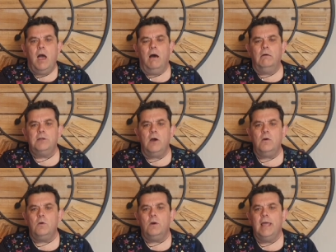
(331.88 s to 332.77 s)
Oh,
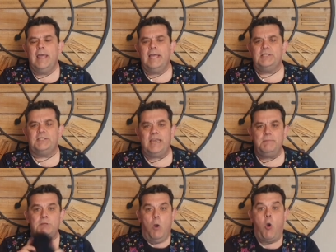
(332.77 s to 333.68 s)
no, it
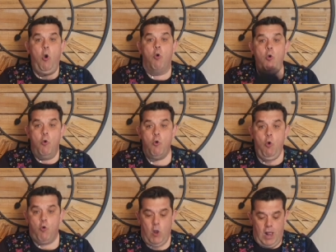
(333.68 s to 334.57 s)
seems ooh, ooh,
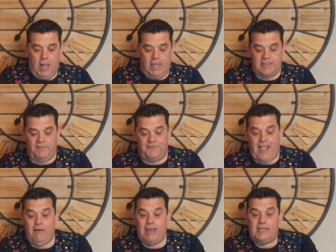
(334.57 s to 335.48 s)
ooh, like the
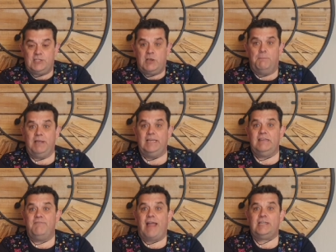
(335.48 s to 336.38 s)
flower has completely
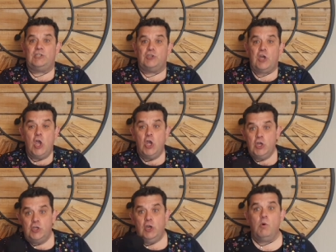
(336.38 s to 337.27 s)
vanished.
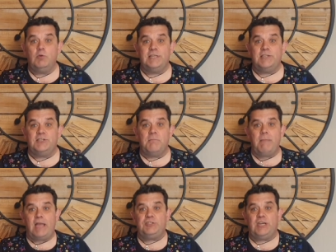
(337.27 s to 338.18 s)
You all did some
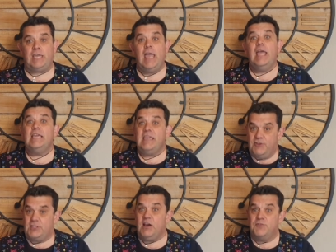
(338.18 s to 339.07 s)
magic. Give
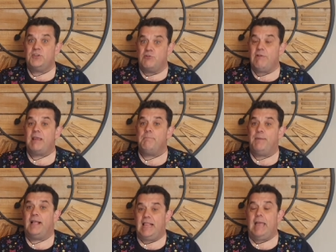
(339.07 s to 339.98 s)
yourselves a great
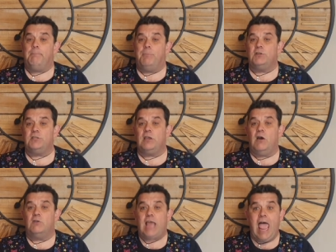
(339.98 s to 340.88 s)
big clap, boys and
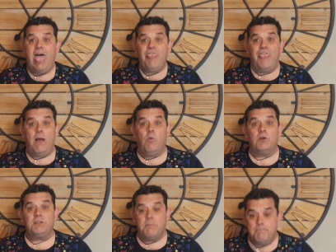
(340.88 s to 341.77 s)
girls. That
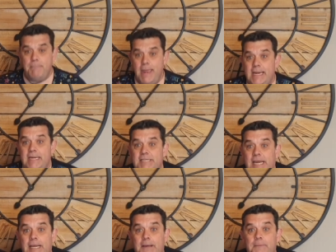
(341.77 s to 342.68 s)
was amazing.